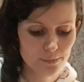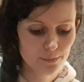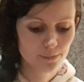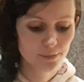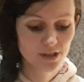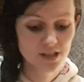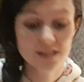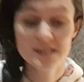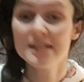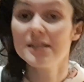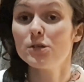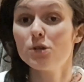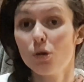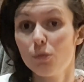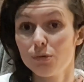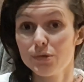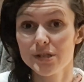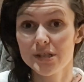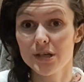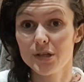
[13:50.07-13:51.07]
because he did not
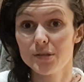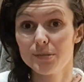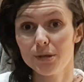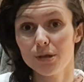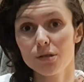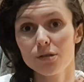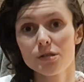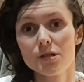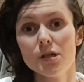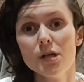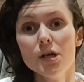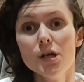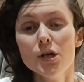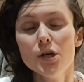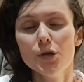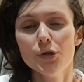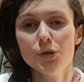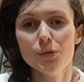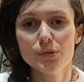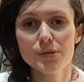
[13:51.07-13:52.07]
want to go on the box,
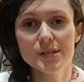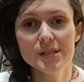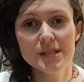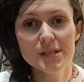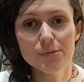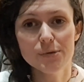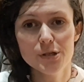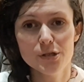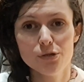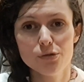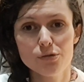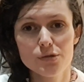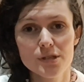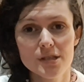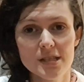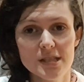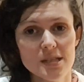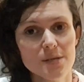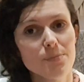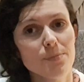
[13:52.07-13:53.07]
you will see we used
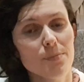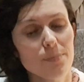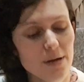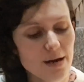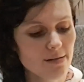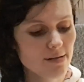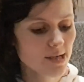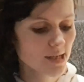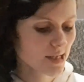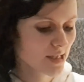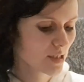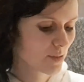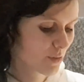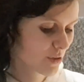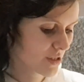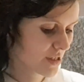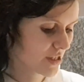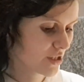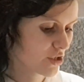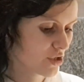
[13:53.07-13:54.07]
the Paradise
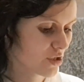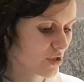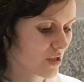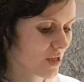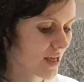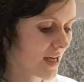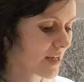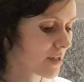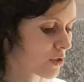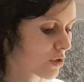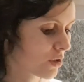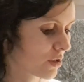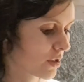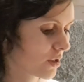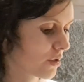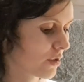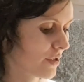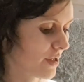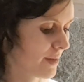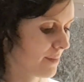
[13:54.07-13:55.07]
Precision head collar
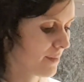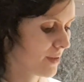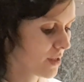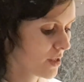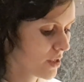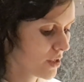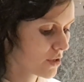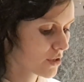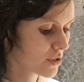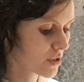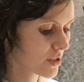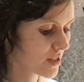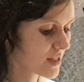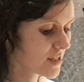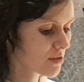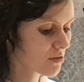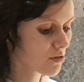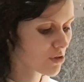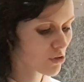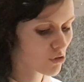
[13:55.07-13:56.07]
on him. So these
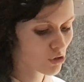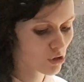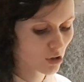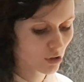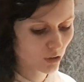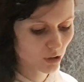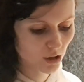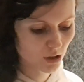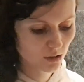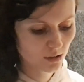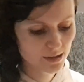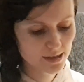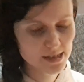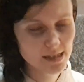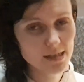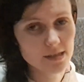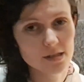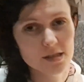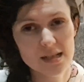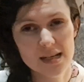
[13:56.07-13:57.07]
are a control
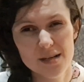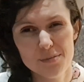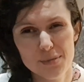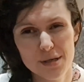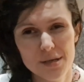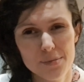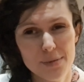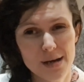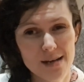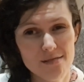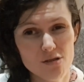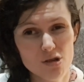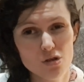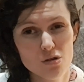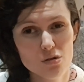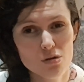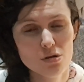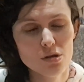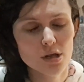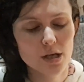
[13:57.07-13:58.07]
halty that's kind of made of
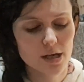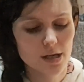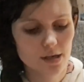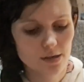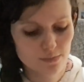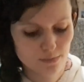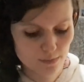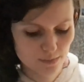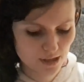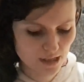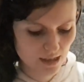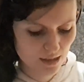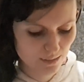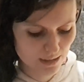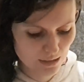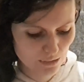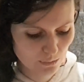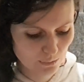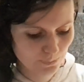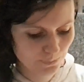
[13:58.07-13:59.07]
paracord. Let me get them
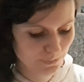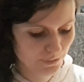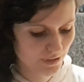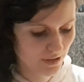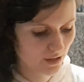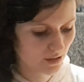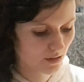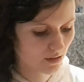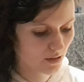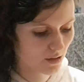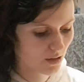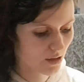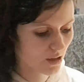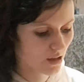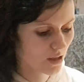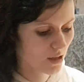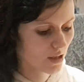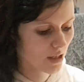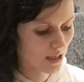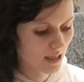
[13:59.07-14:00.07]
out.
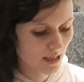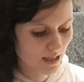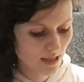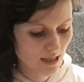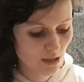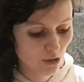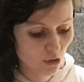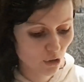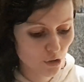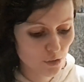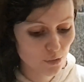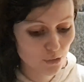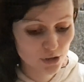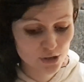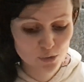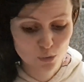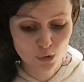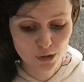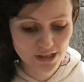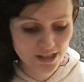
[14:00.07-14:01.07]
I got the
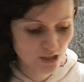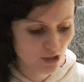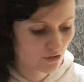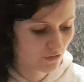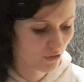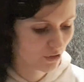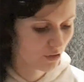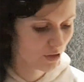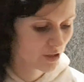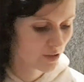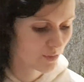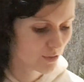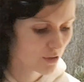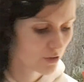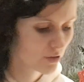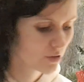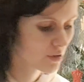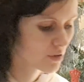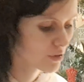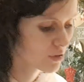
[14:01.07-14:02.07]
boys one each for
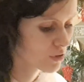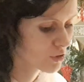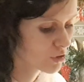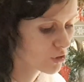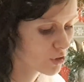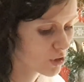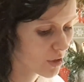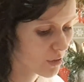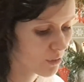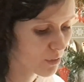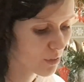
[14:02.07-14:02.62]
Christmas, so